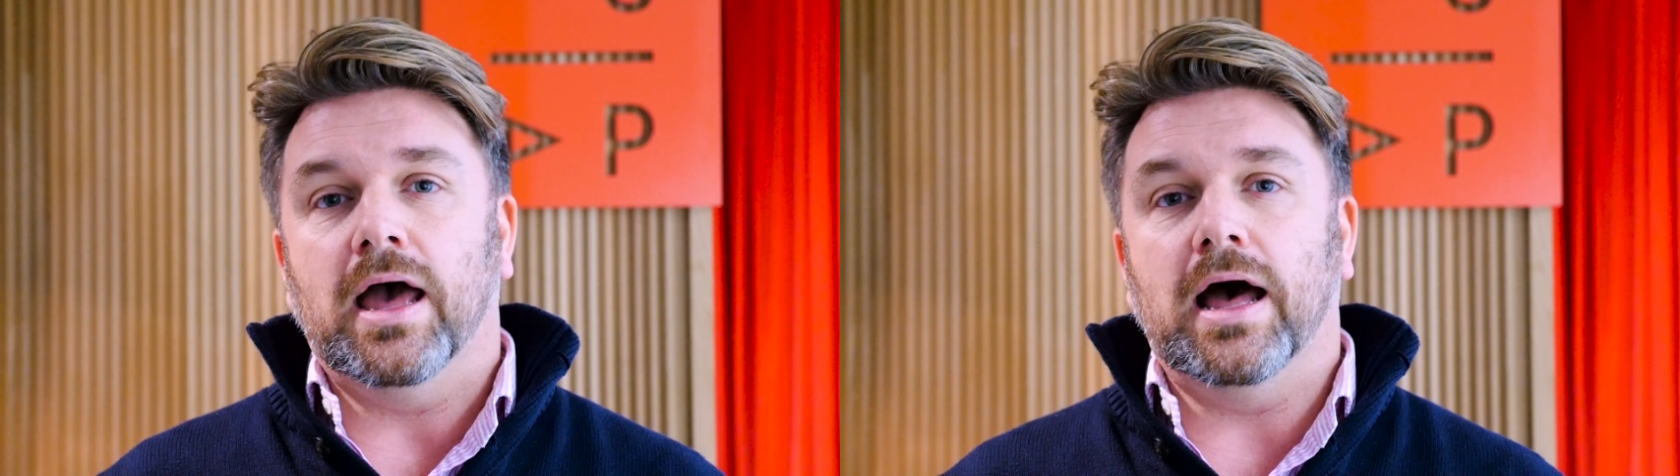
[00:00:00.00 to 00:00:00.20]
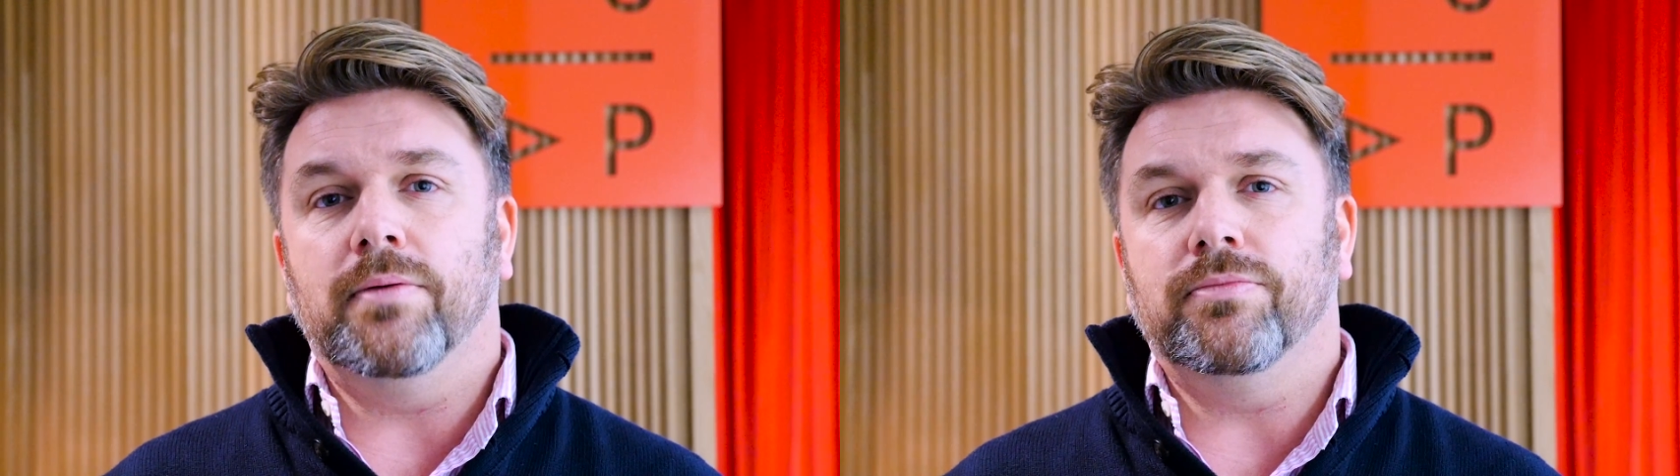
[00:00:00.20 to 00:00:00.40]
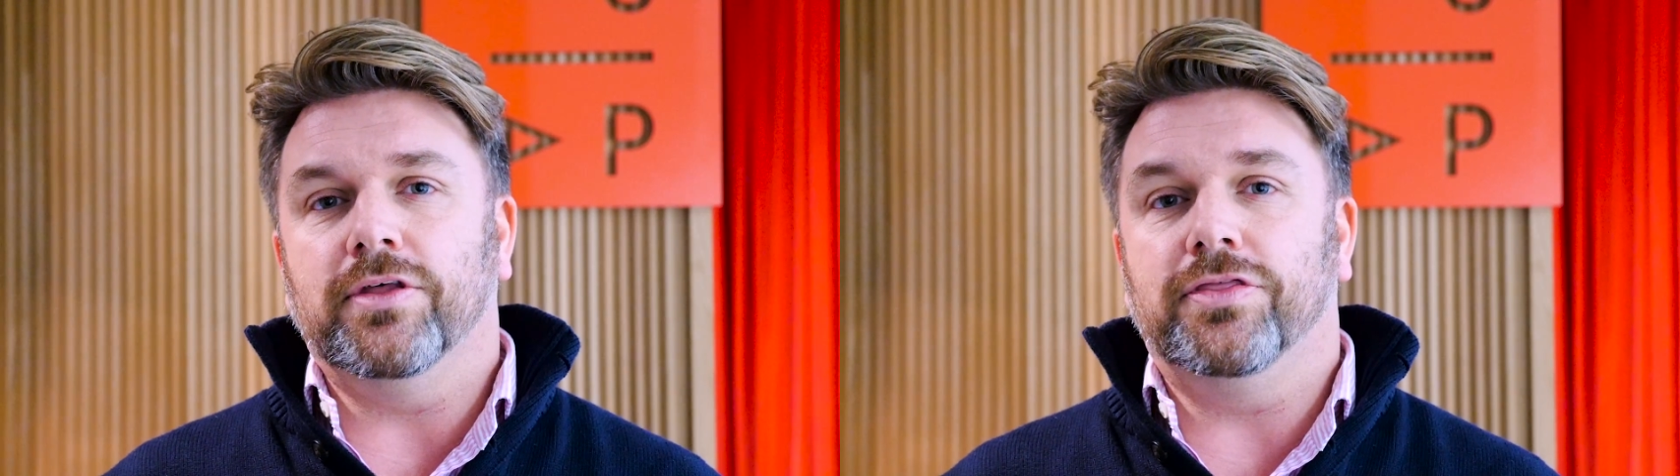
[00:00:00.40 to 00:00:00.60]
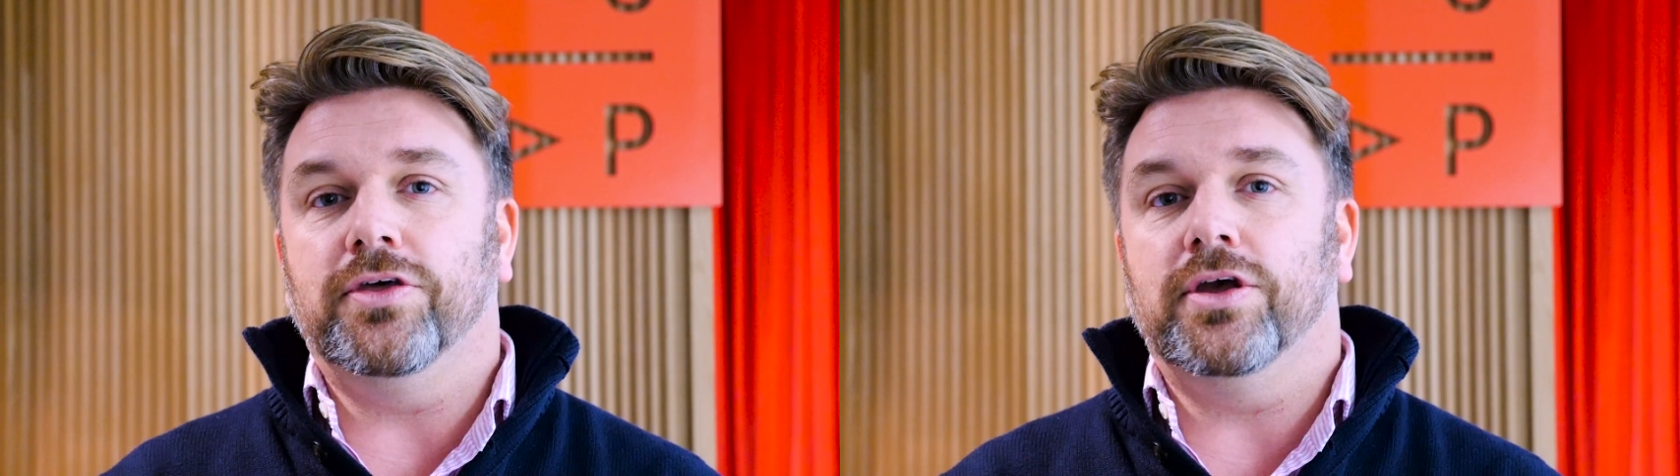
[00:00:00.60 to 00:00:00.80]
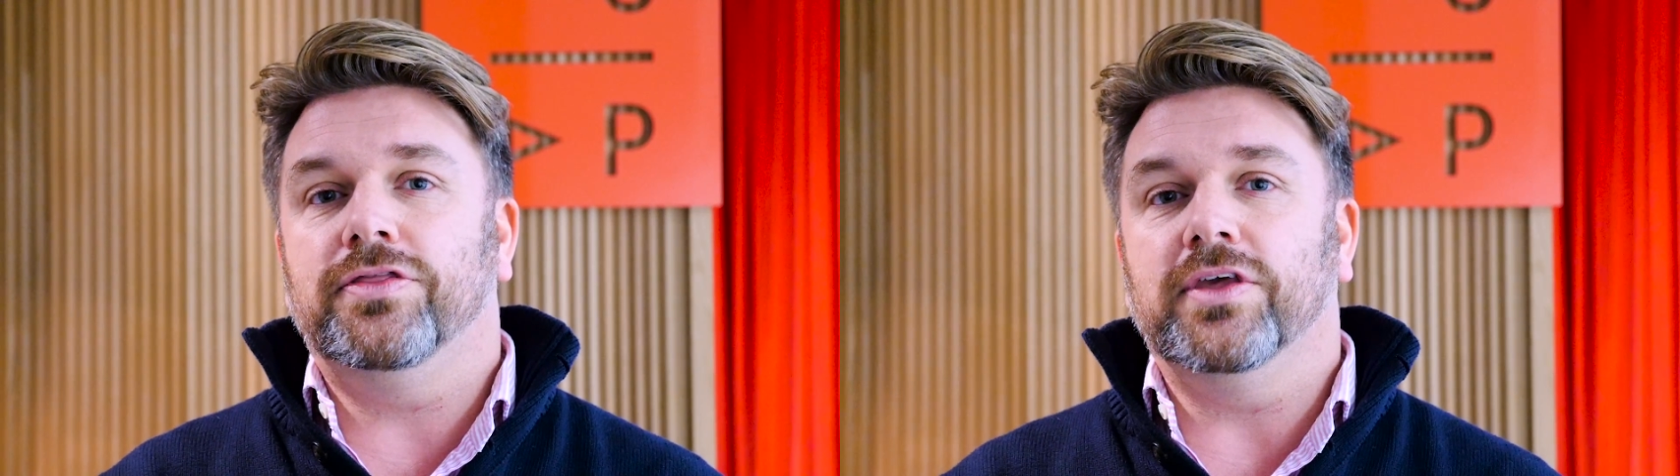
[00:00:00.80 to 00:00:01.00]
Um, the
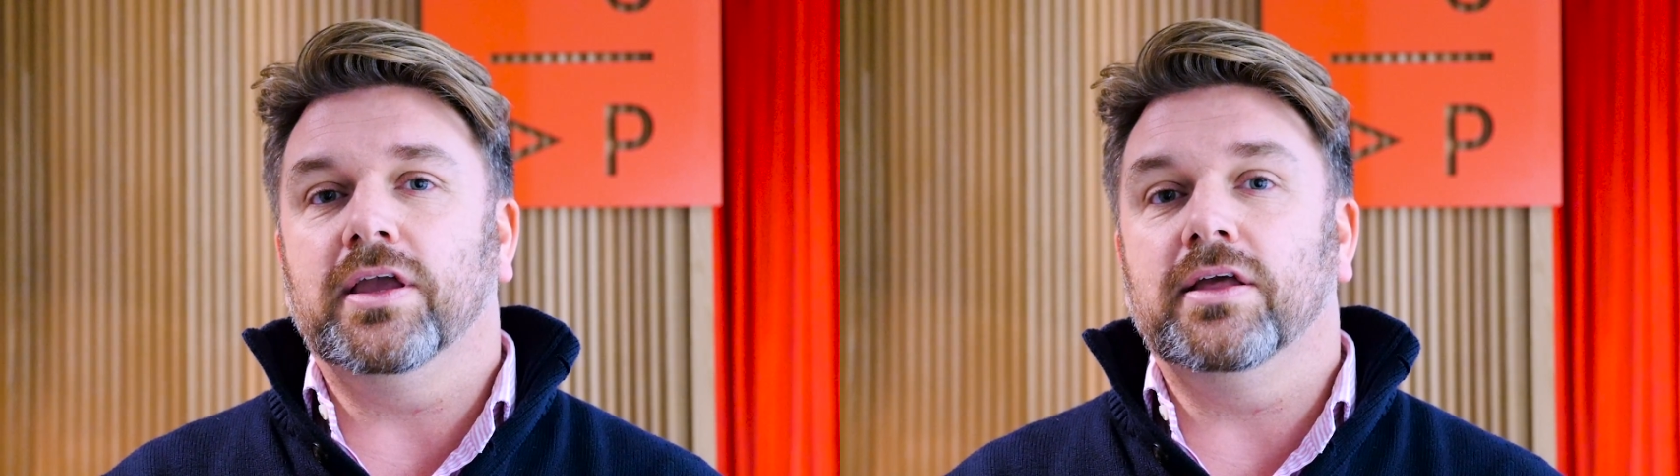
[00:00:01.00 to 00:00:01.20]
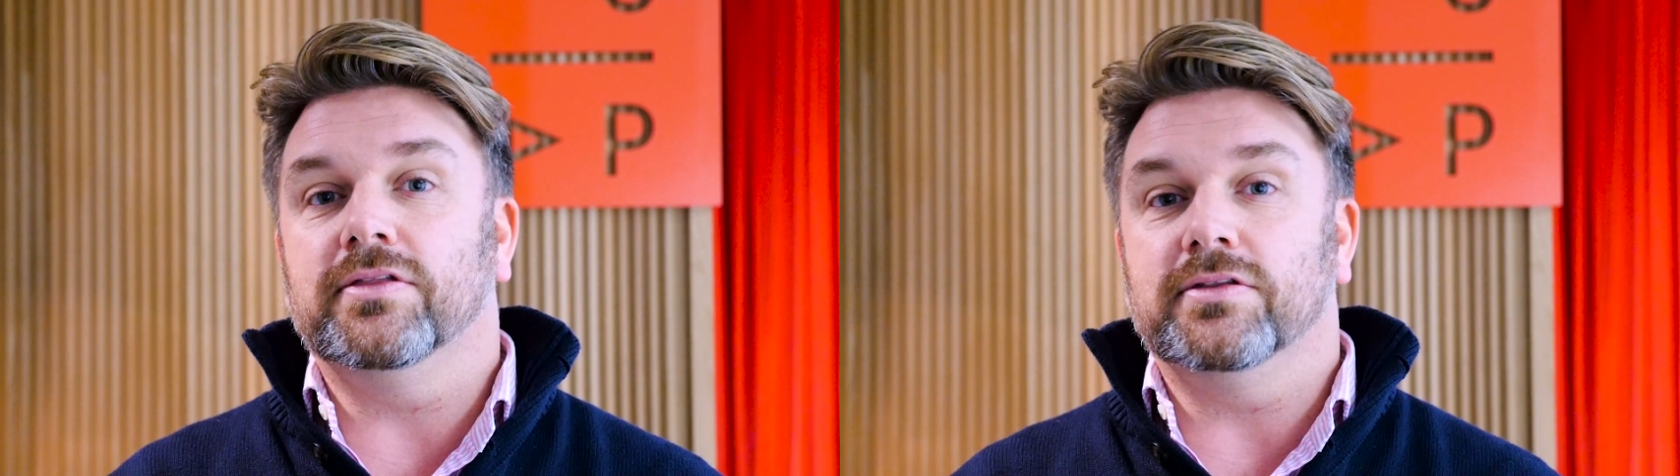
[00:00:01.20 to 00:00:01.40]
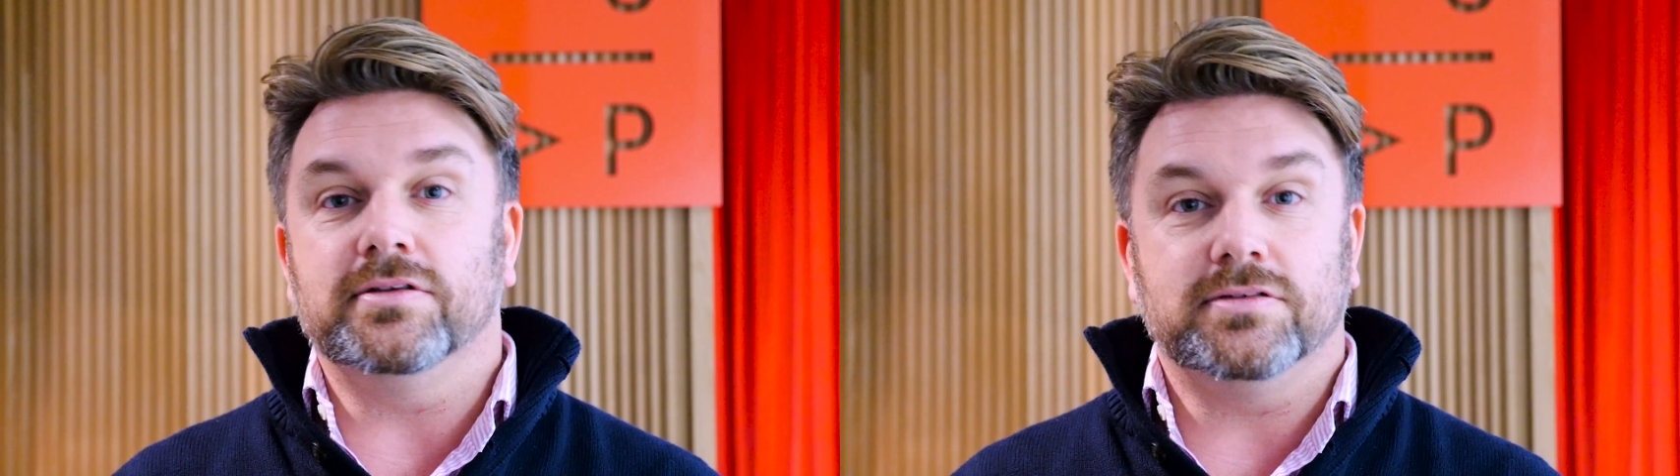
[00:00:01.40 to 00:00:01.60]
third thing